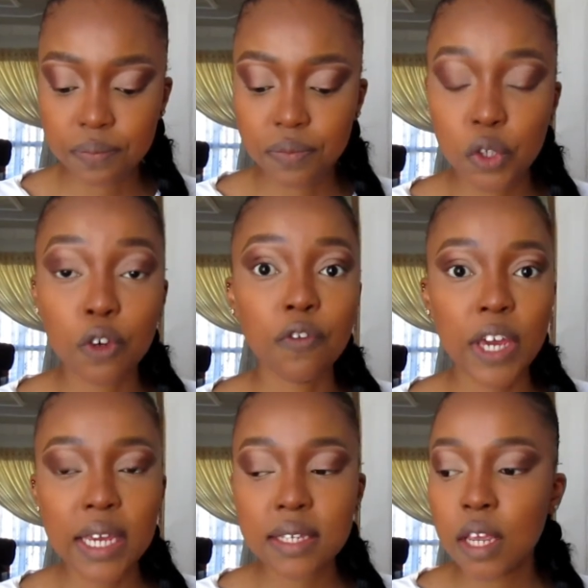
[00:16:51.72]
your
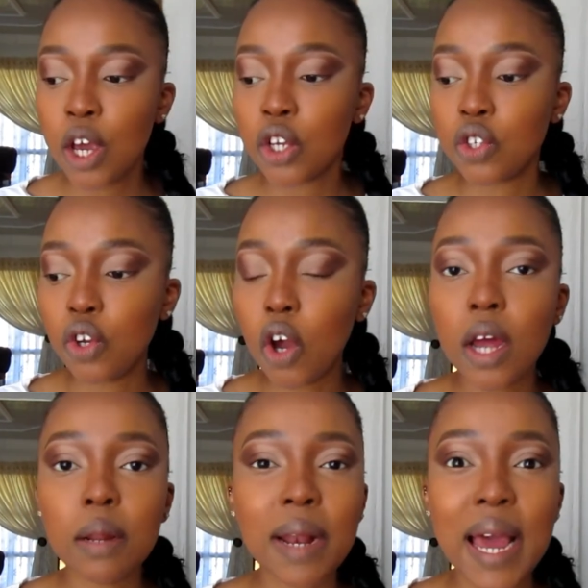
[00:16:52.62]
face, so you
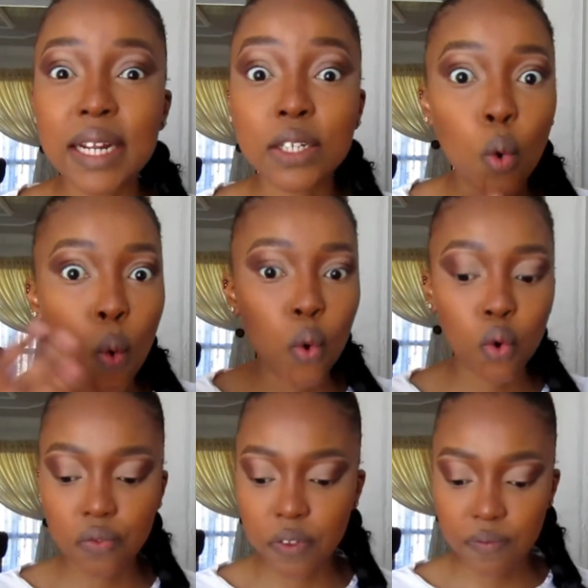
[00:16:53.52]
can't apply it all
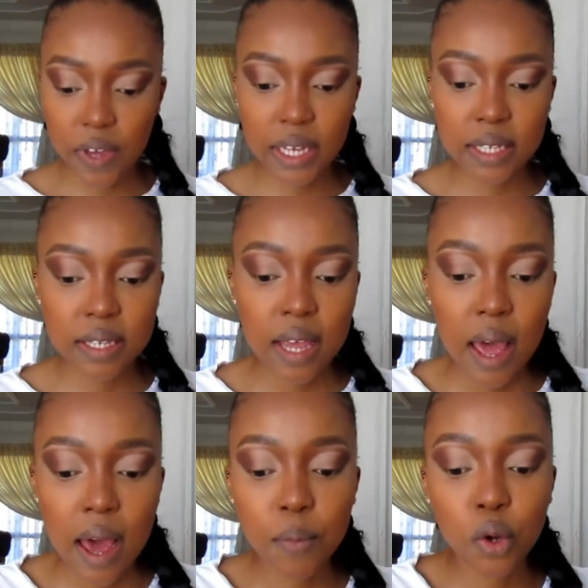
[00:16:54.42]
over the face.
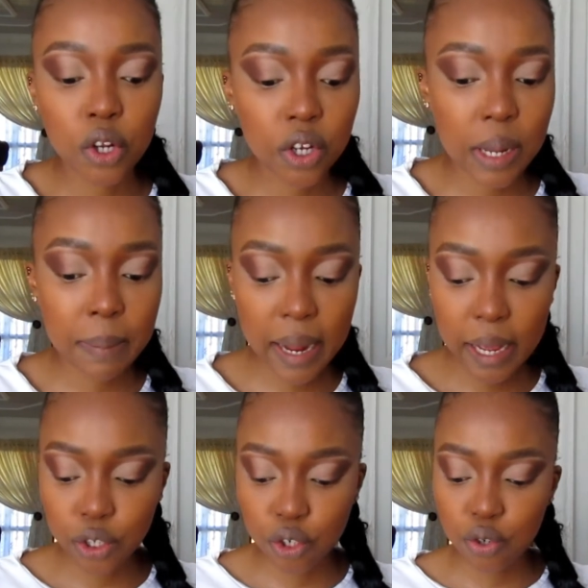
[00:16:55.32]
I'm only going to apply
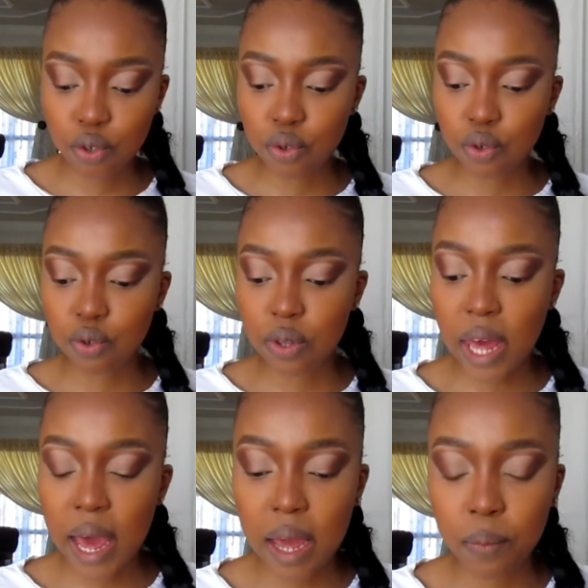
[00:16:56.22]
it to the
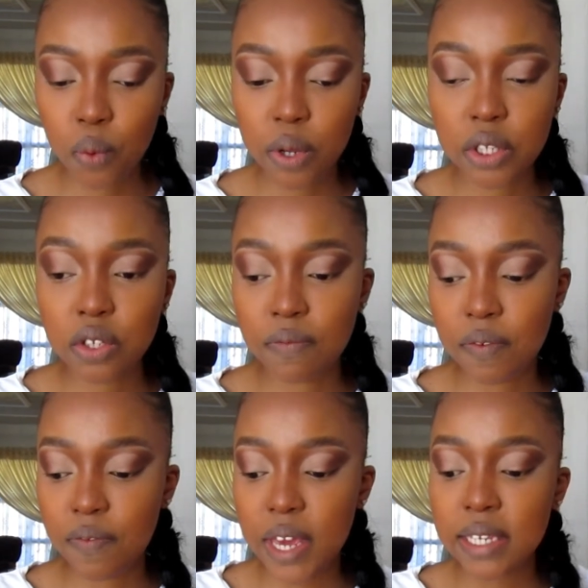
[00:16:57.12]
high point of the
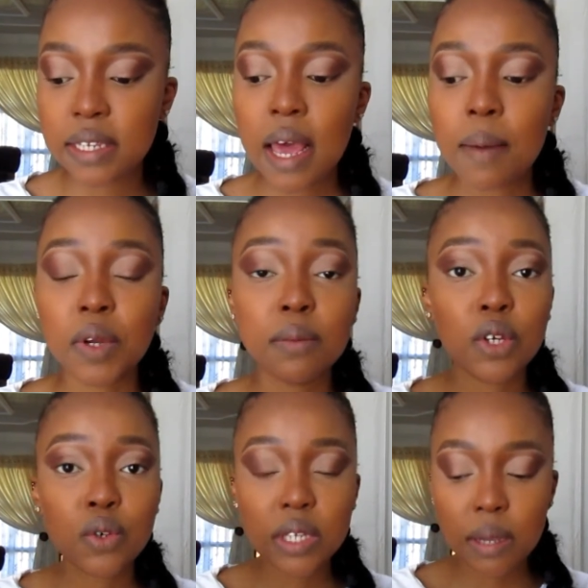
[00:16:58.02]
face. I'm going to be
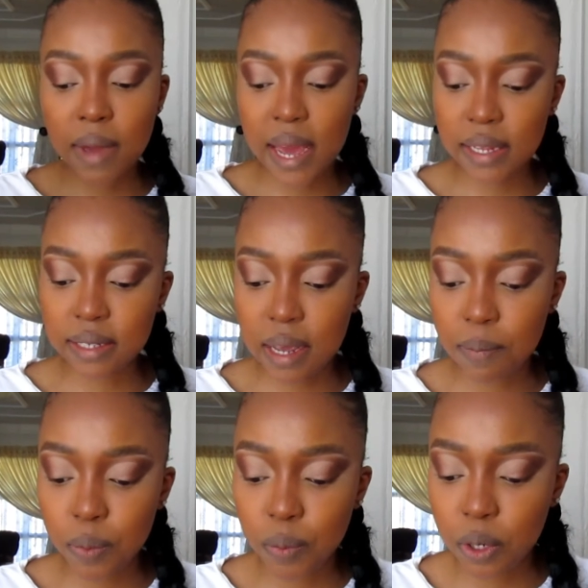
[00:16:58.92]
using my
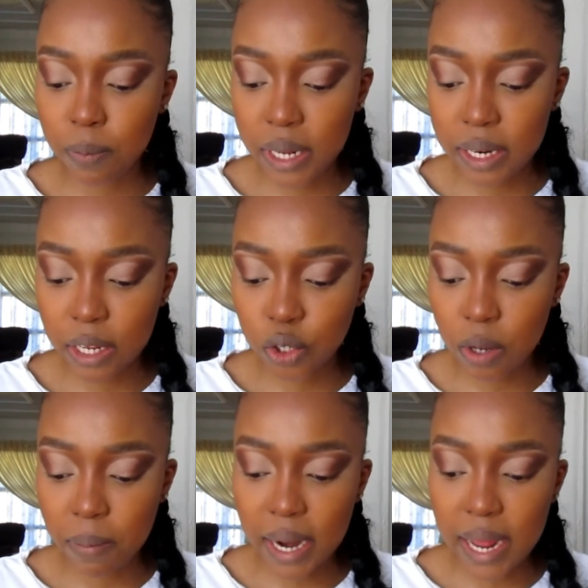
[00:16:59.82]
damp beauty blender to
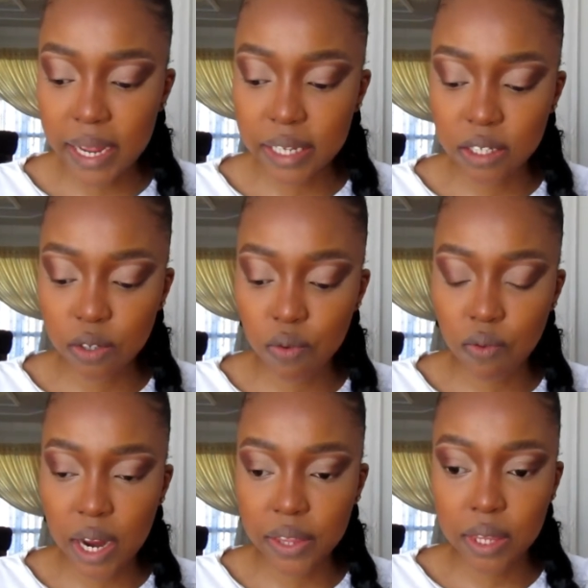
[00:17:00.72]
apply it
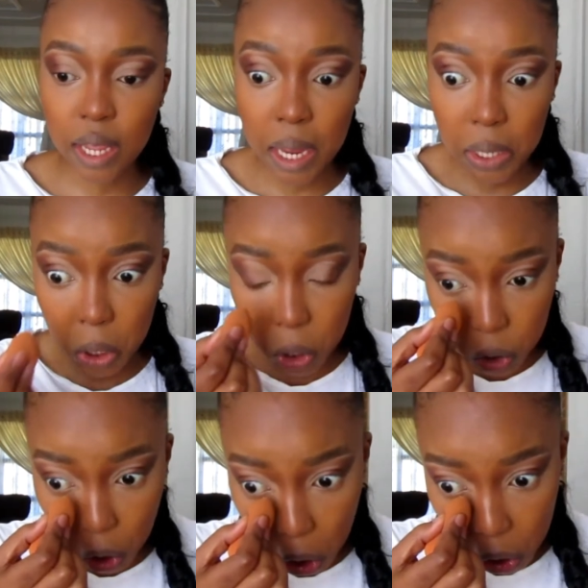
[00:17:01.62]
right there
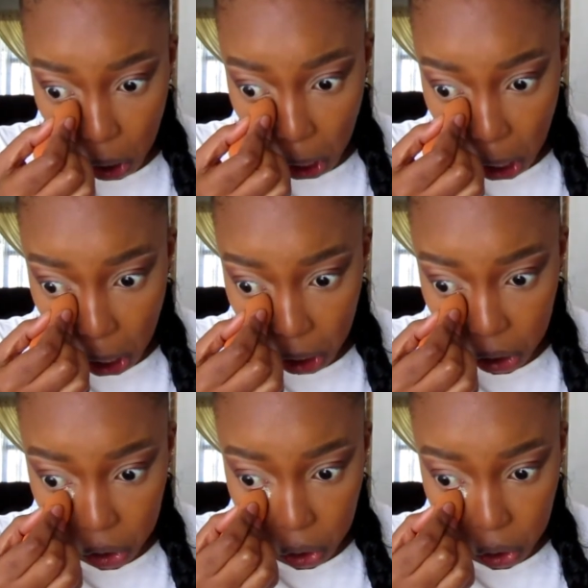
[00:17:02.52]
underneath the eyes.